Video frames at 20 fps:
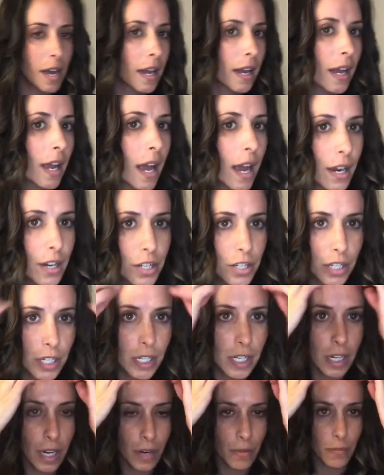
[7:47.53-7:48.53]

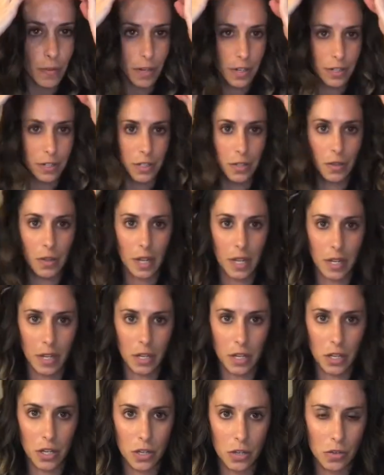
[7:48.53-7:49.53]
Actually, I want to do like a
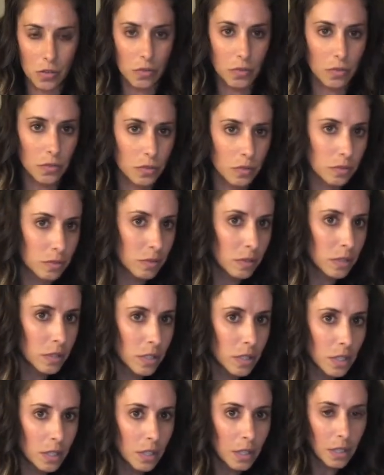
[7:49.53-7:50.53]
cute
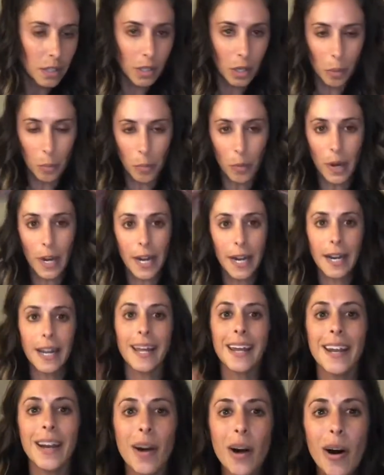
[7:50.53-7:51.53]
little braid. It
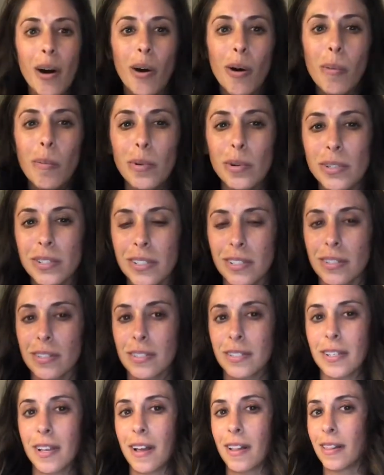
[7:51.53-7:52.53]
almost
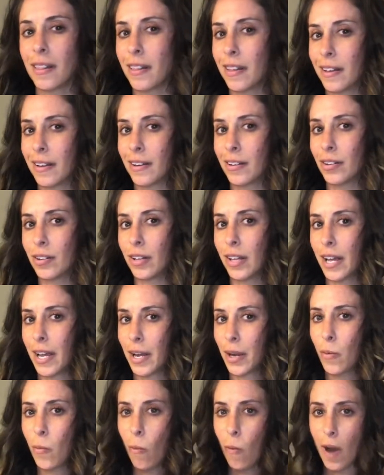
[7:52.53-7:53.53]
looks a little like
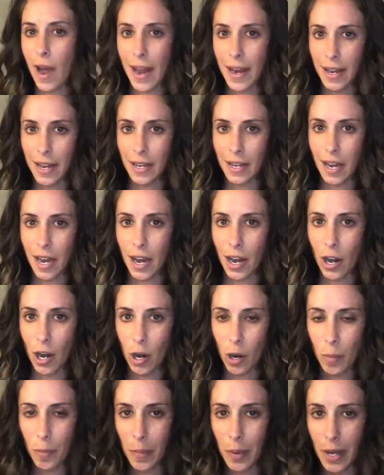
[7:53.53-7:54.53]
wedding
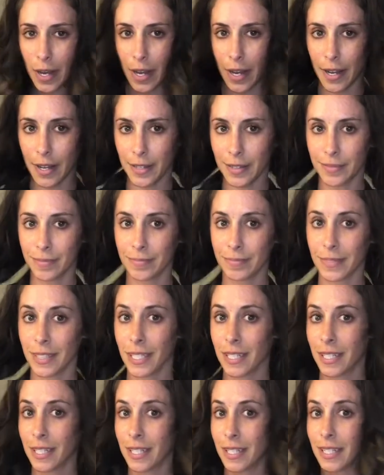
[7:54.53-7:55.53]
hair, but
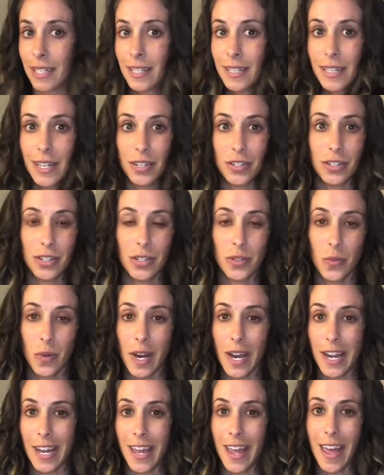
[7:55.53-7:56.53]
that's just what I
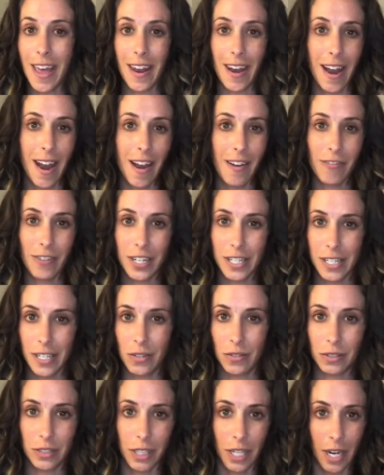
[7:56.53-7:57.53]
get every
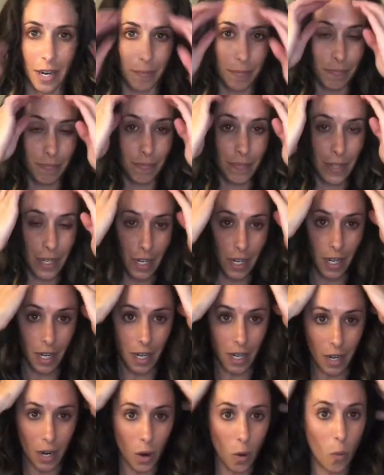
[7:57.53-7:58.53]
single time.
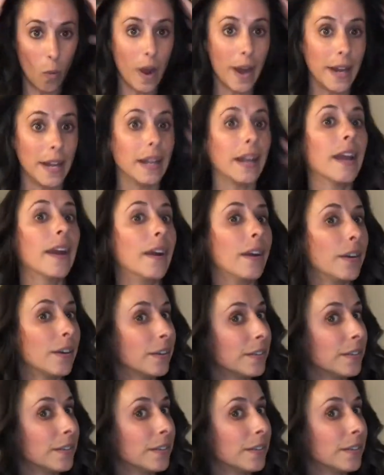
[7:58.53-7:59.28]
Wedding hair.